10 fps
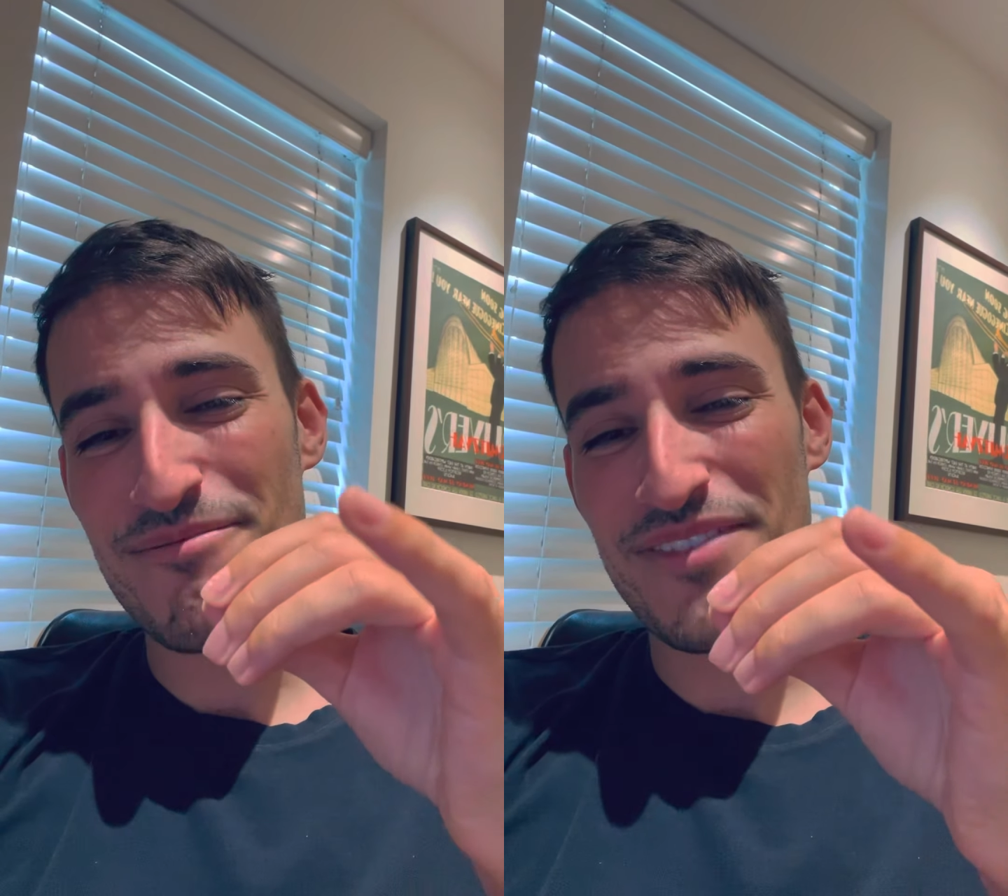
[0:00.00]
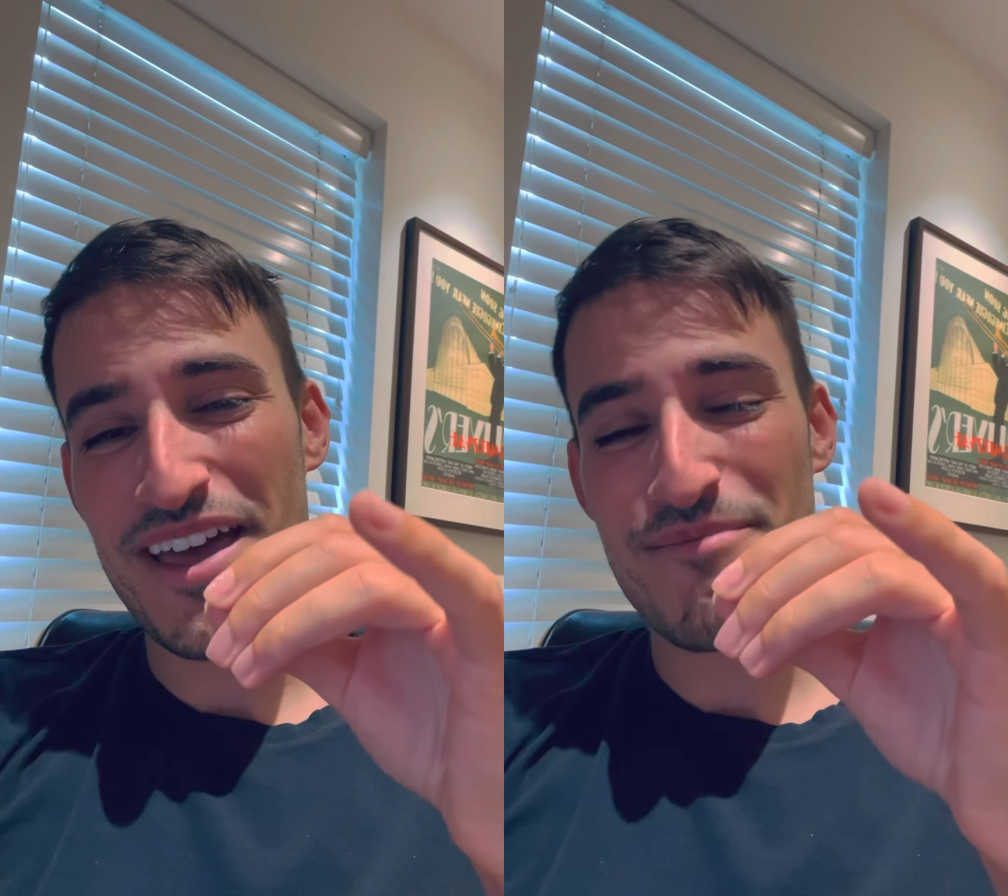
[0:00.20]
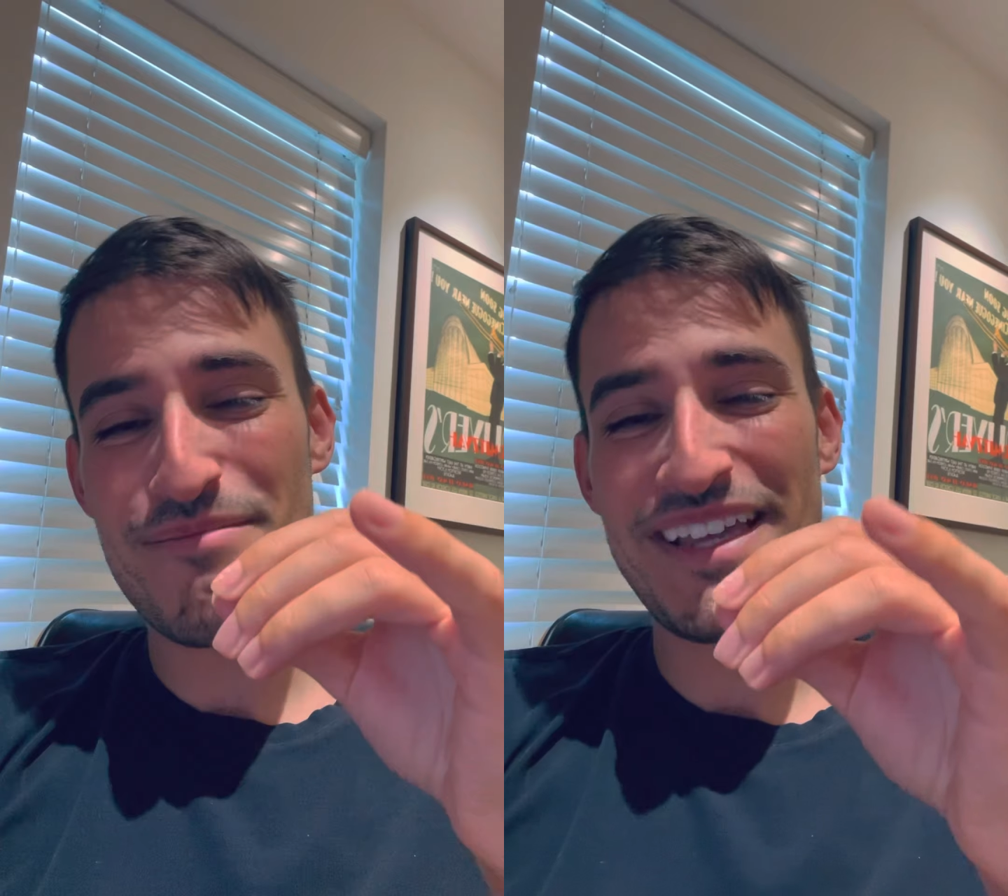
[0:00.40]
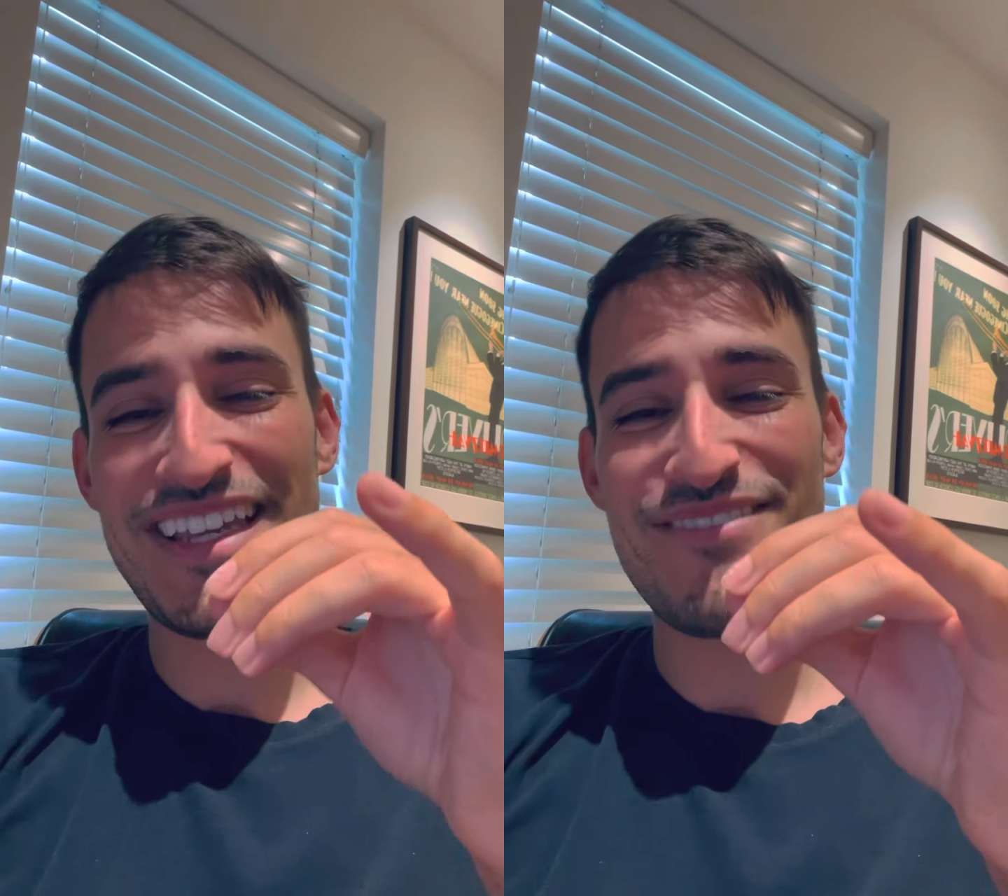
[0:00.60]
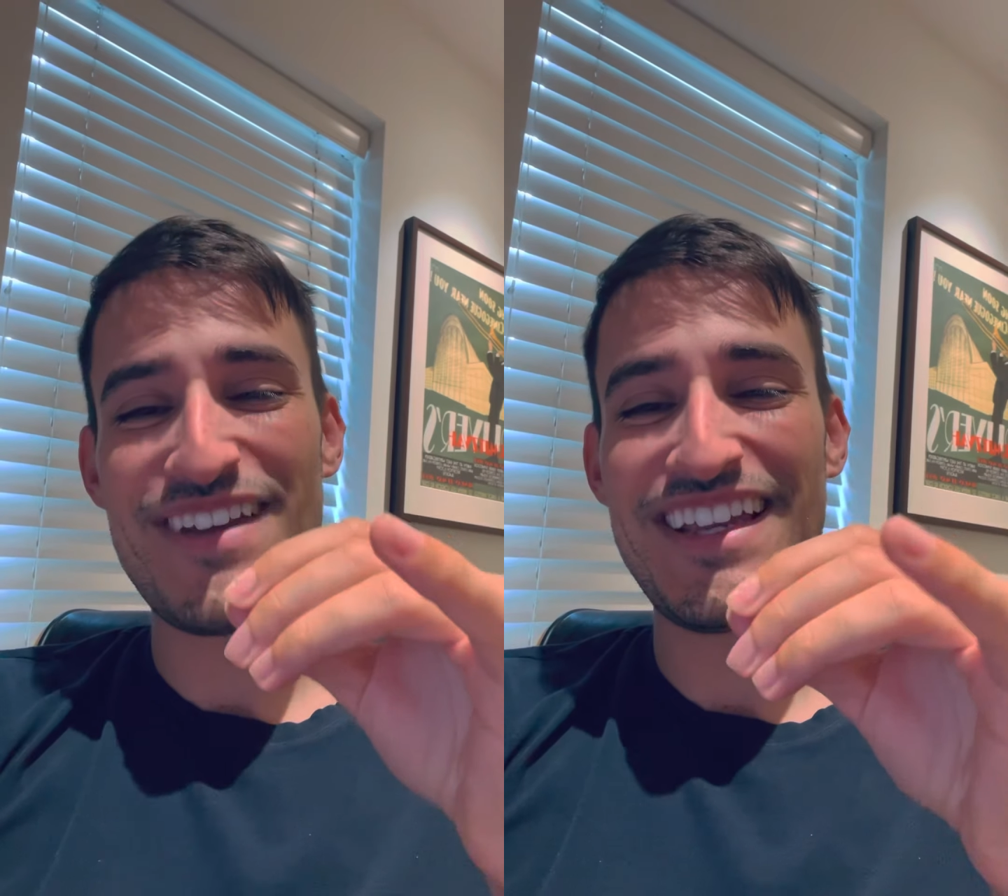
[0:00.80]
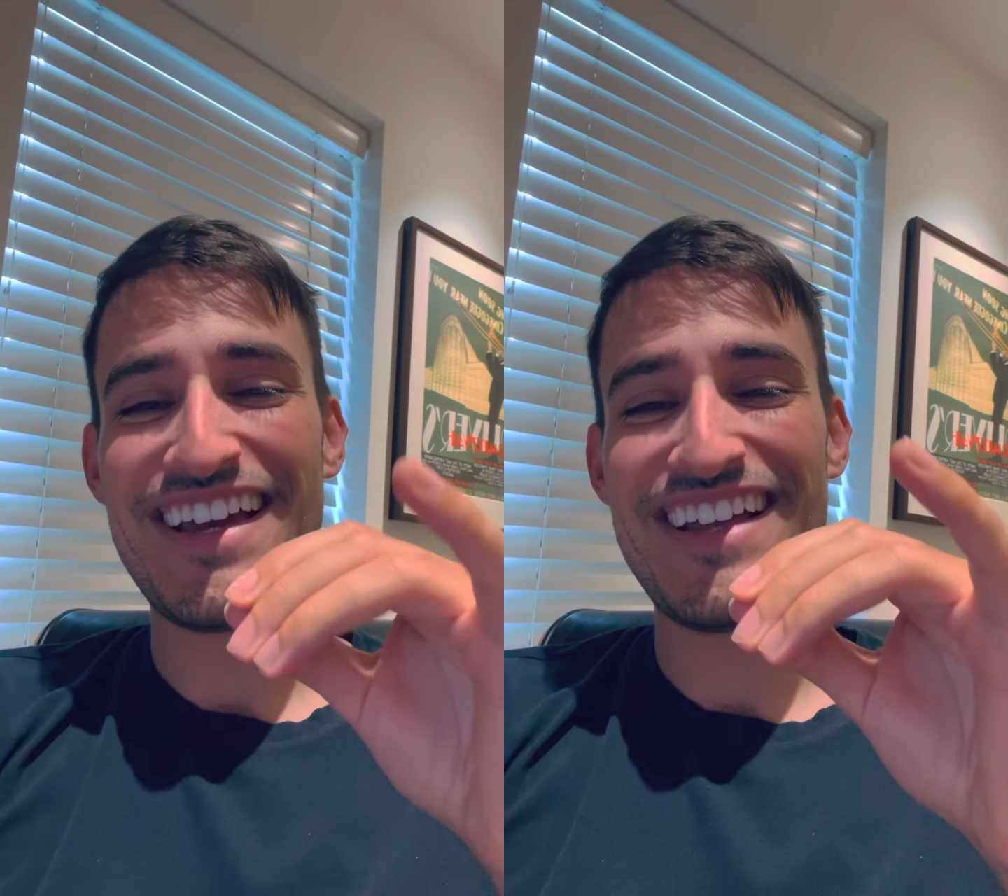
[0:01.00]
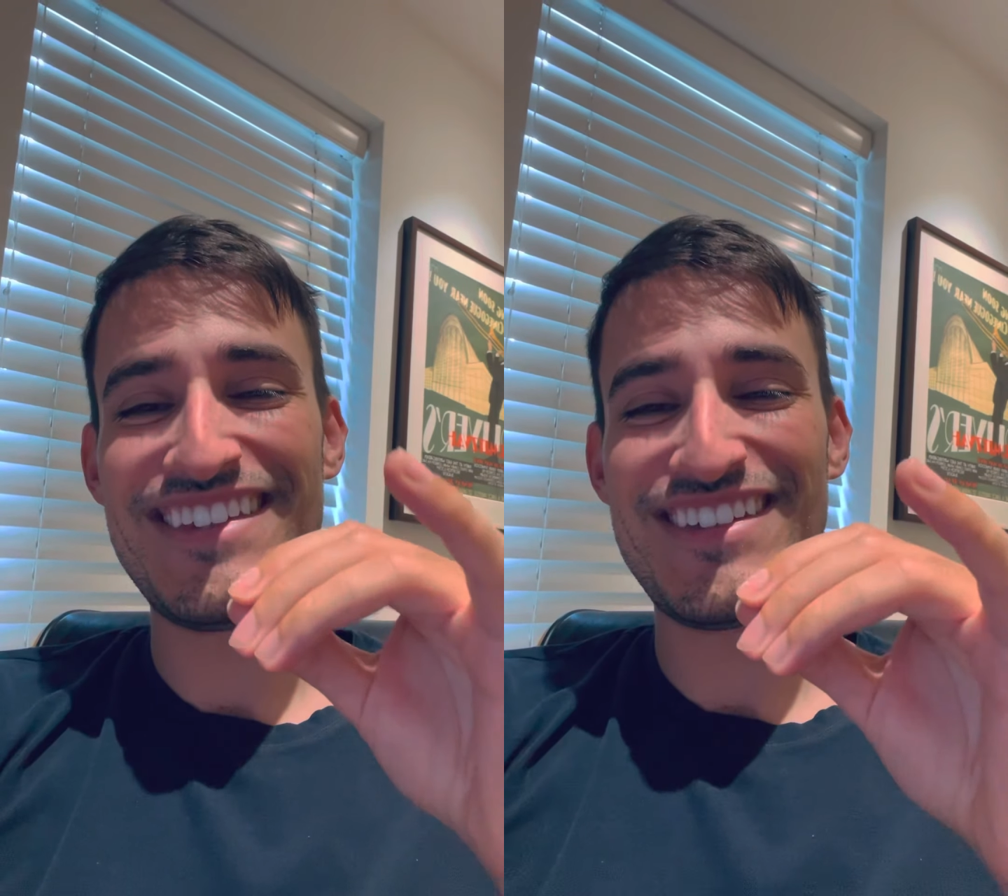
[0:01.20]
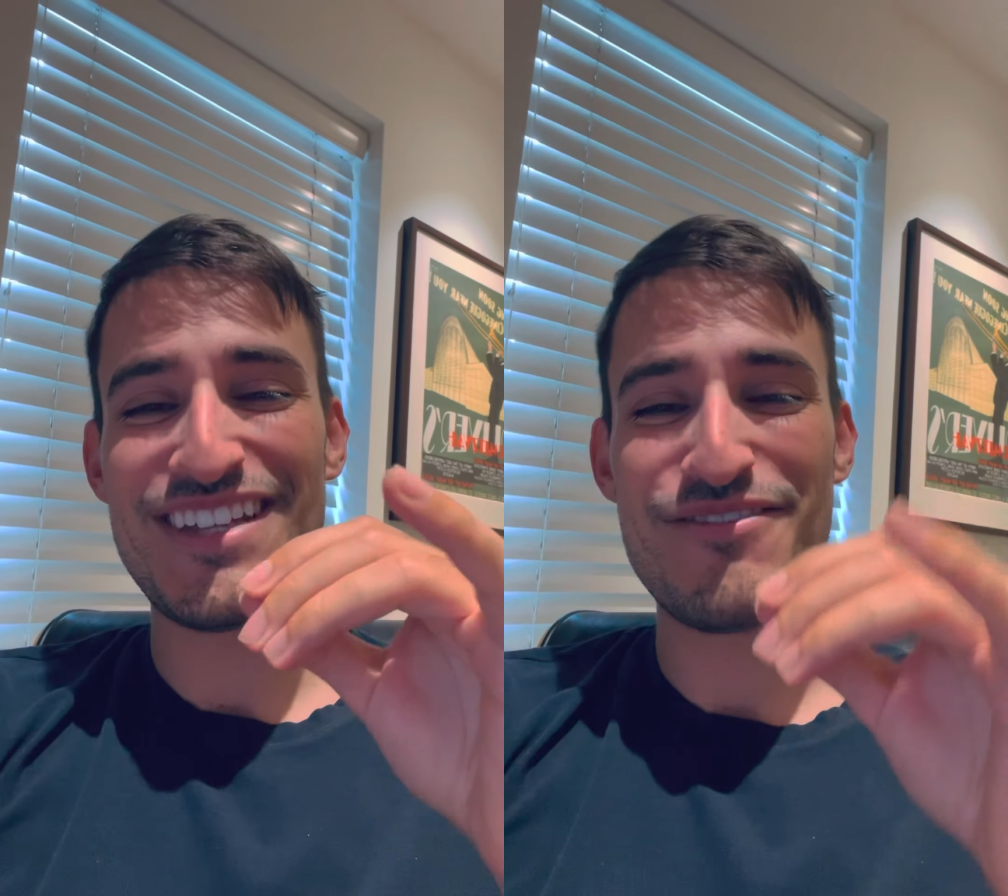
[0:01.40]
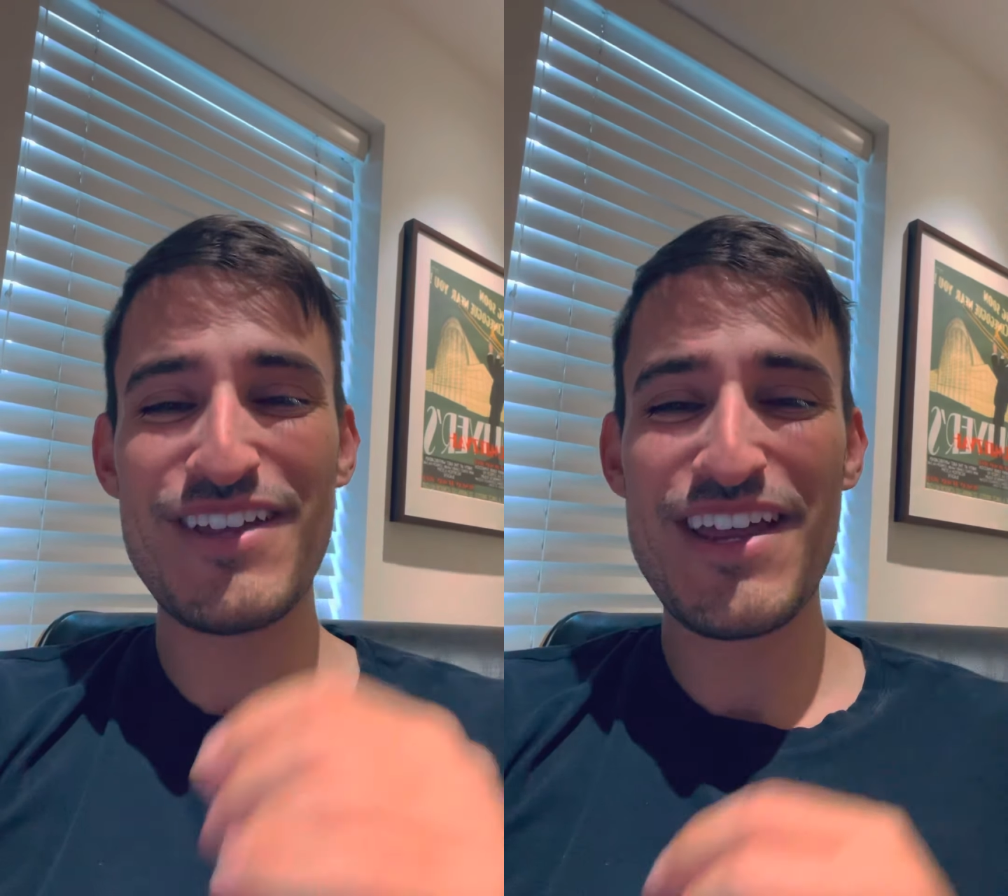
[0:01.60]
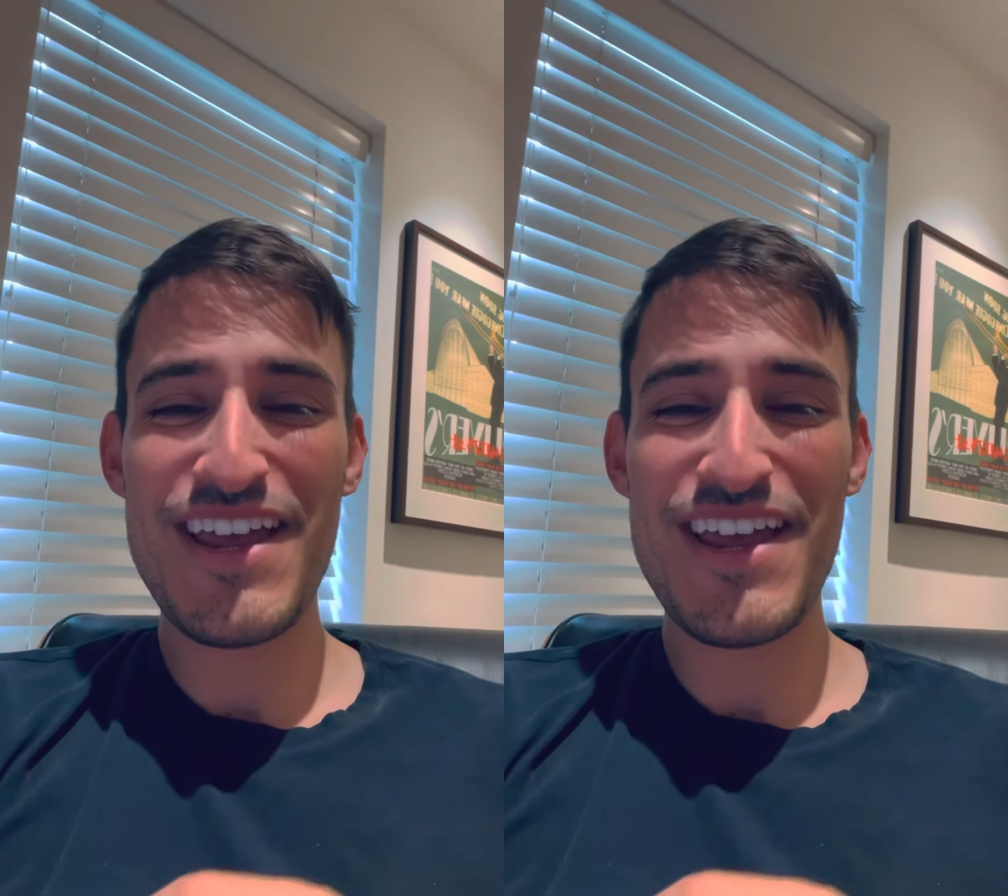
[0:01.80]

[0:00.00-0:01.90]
their pinky finger to sort of